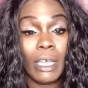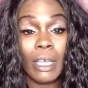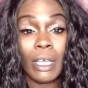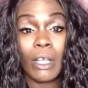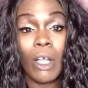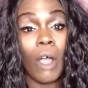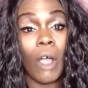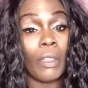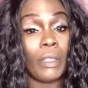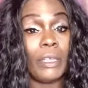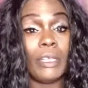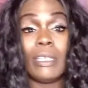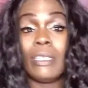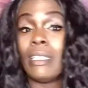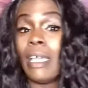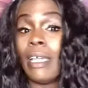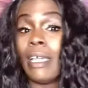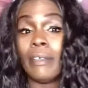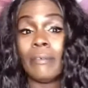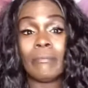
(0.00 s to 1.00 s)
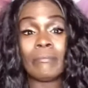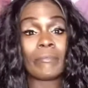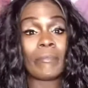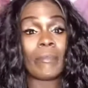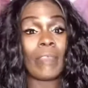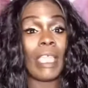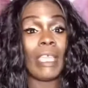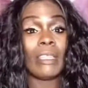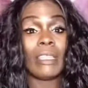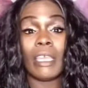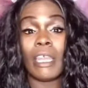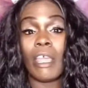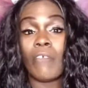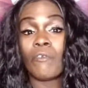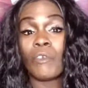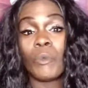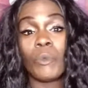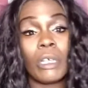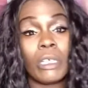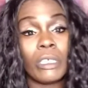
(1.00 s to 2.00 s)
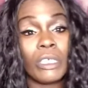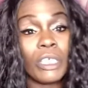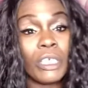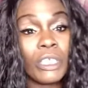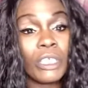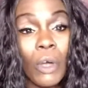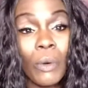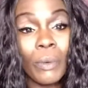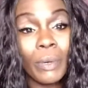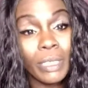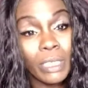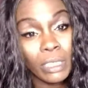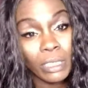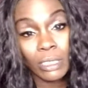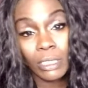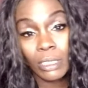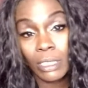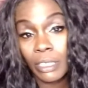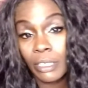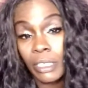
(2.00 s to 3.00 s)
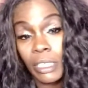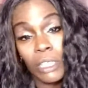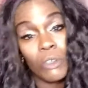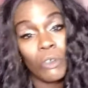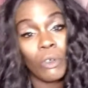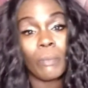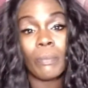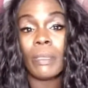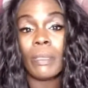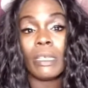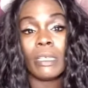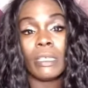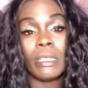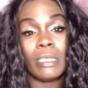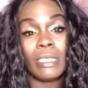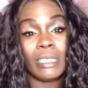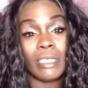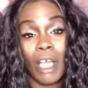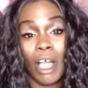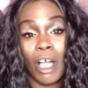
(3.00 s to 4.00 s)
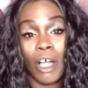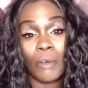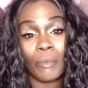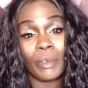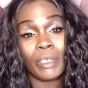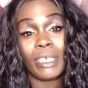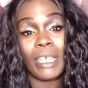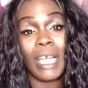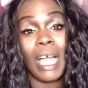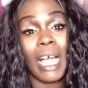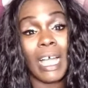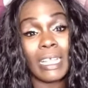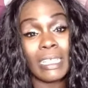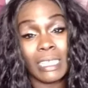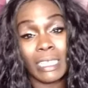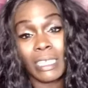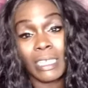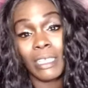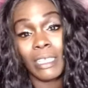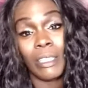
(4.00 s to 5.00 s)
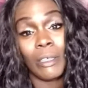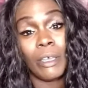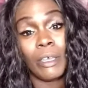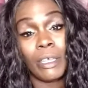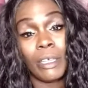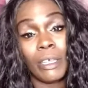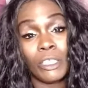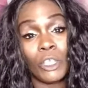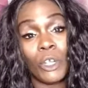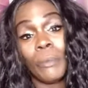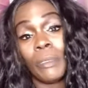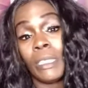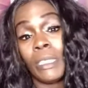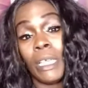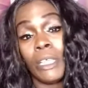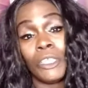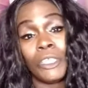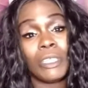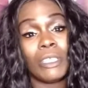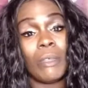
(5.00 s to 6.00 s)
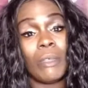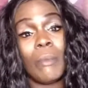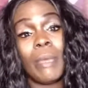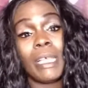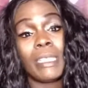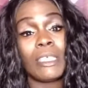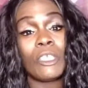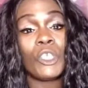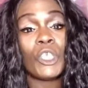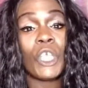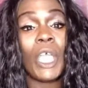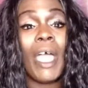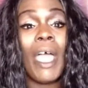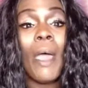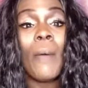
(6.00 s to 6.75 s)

call it a day and let everyone just go into their secret place with God to get the interpretation and the message.